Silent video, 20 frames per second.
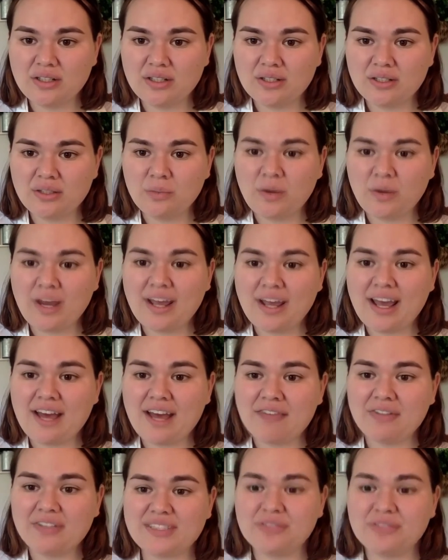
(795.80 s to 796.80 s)
Why I
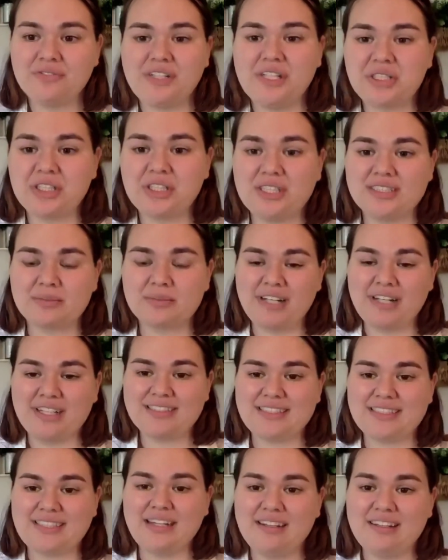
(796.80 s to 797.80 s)
have reservations when
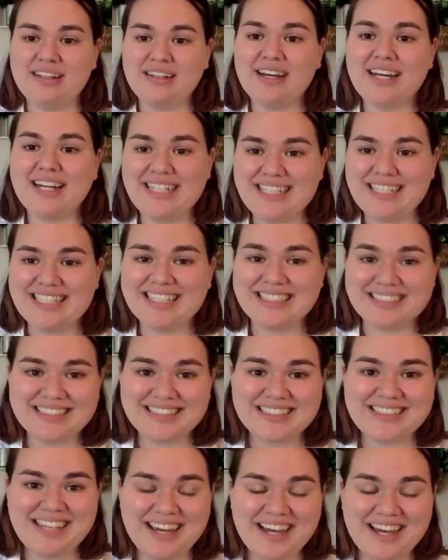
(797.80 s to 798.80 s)
extending
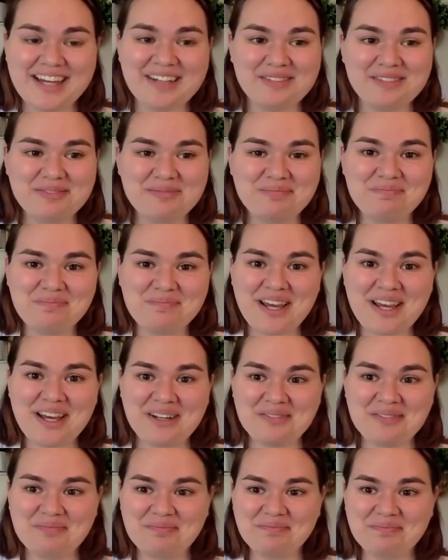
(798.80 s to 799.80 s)
kindness. Yeah, yeah.
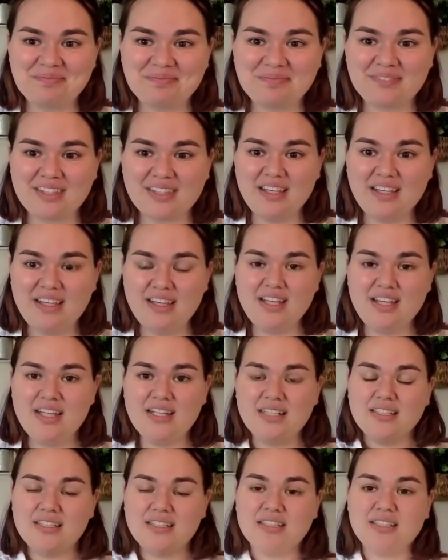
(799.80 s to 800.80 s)

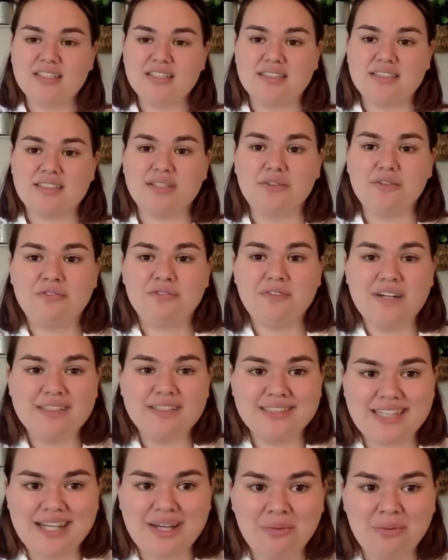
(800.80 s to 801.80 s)
So
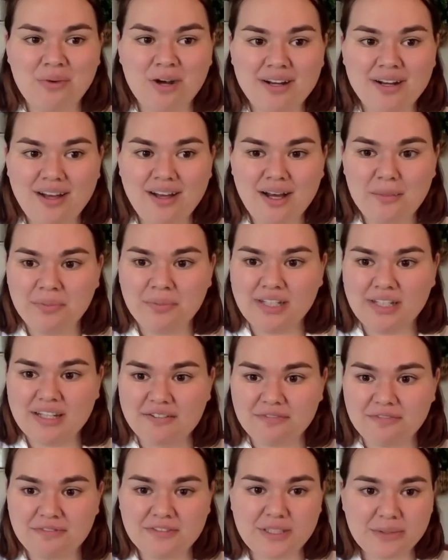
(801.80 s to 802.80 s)
friends, I want to
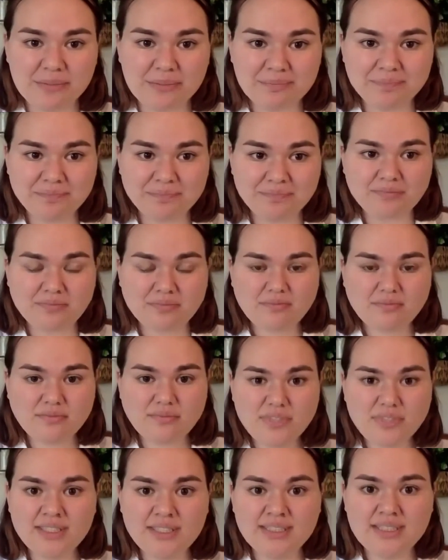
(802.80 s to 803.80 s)
uplift
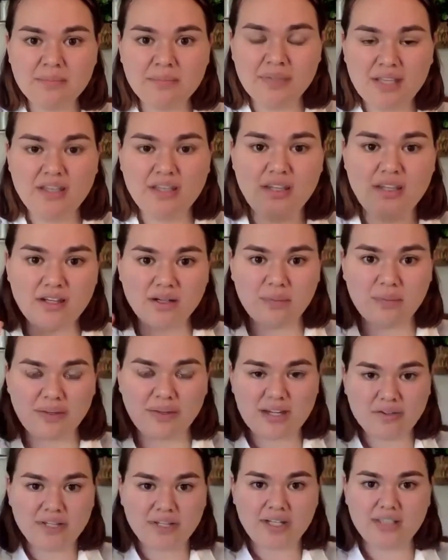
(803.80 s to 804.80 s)
something here
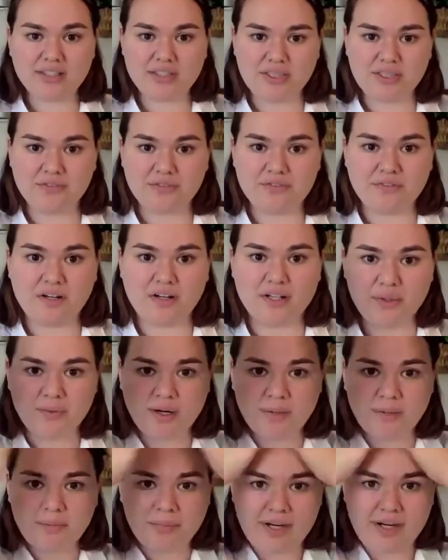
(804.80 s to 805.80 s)
without getting too far into
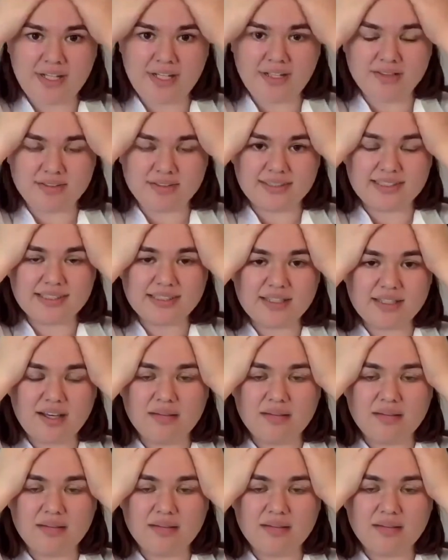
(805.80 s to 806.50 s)
our brains.